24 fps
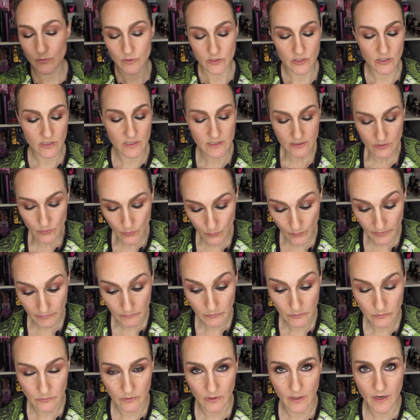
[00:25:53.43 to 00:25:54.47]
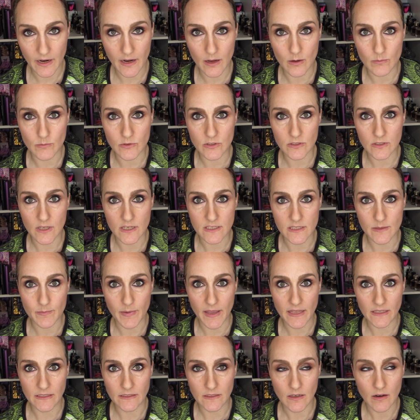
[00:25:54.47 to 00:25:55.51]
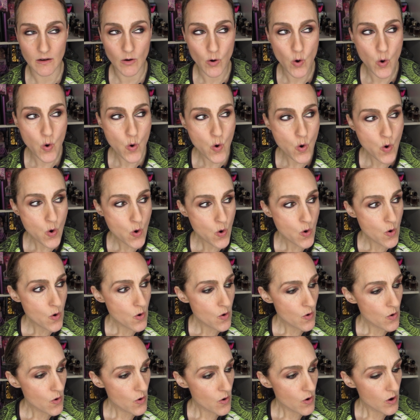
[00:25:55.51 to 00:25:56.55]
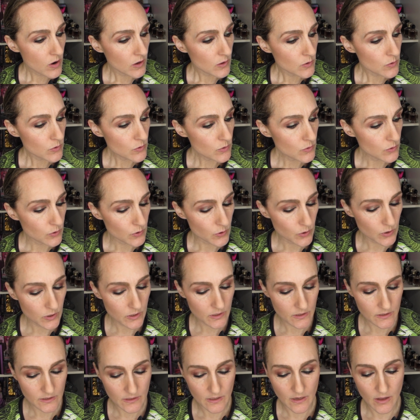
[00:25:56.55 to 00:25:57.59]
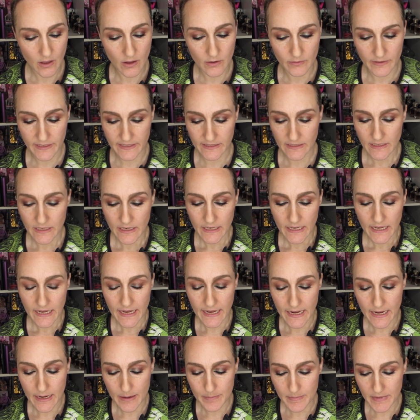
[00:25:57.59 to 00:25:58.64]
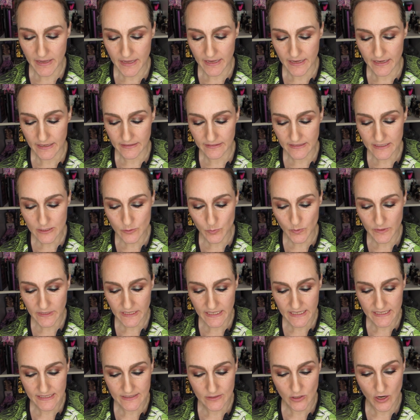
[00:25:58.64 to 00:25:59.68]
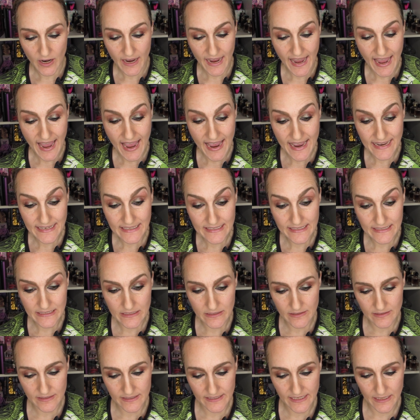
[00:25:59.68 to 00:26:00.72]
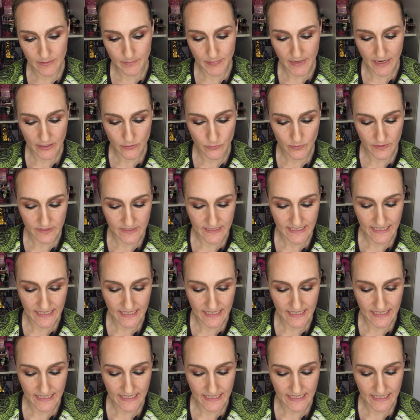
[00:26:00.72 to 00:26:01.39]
which is going, I almost lost the palette. Whew. All right. And this one is not as St. Patrick's